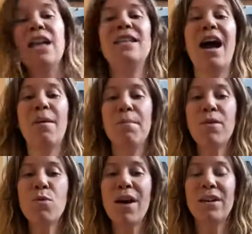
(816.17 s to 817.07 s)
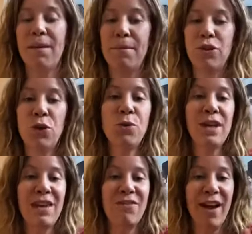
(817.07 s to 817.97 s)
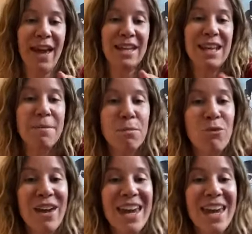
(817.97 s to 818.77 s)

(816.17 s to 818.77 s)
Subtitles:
Number two, give a hand and move